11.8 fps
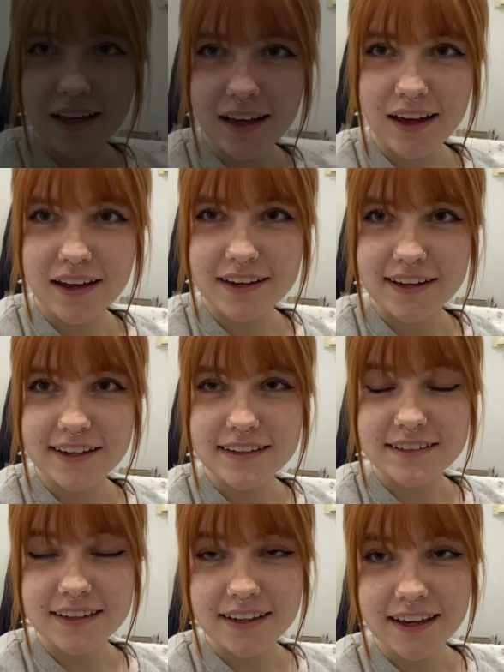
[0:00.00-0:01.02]
Hi guys,
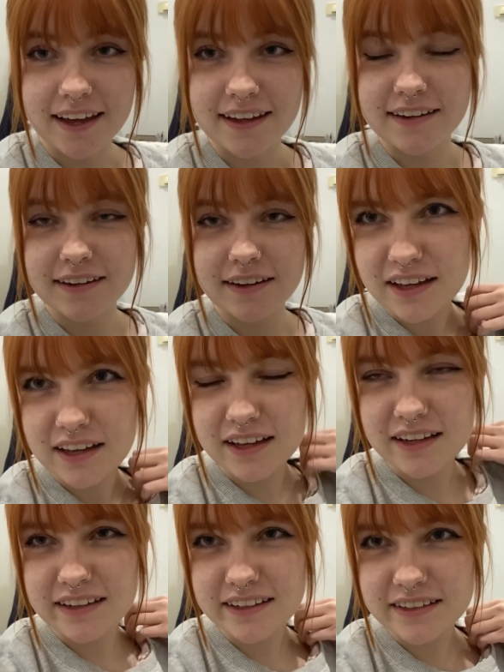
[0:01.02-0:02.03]
again, it
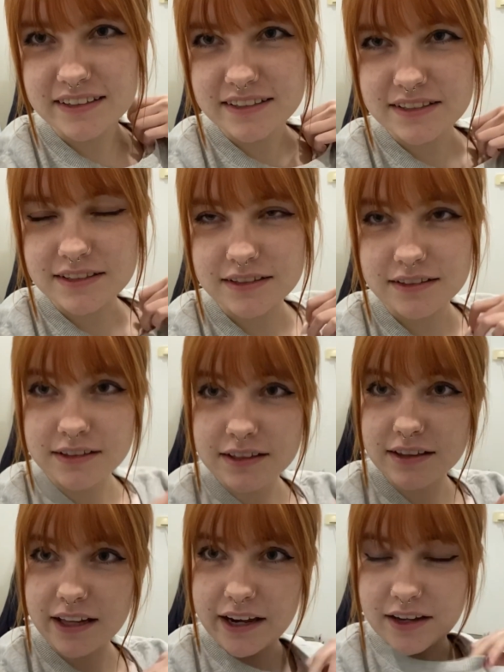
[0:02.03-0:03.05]
is
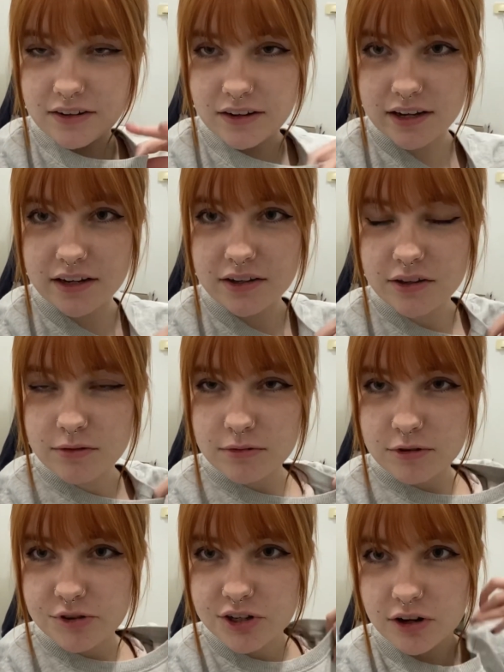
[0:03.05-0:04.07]
late at night. You can
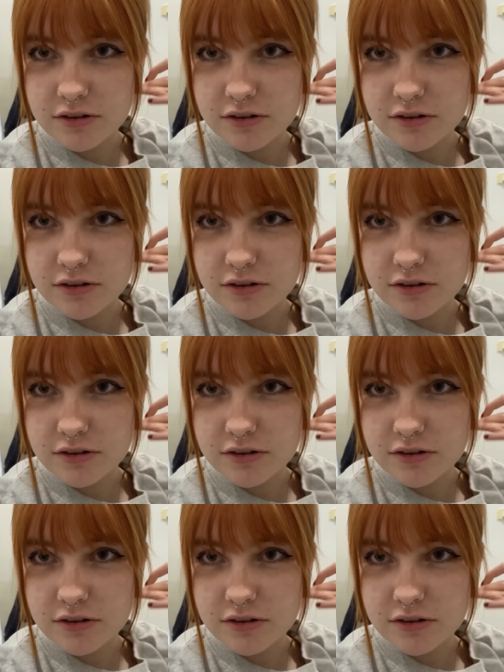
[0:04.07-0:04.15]
probably tell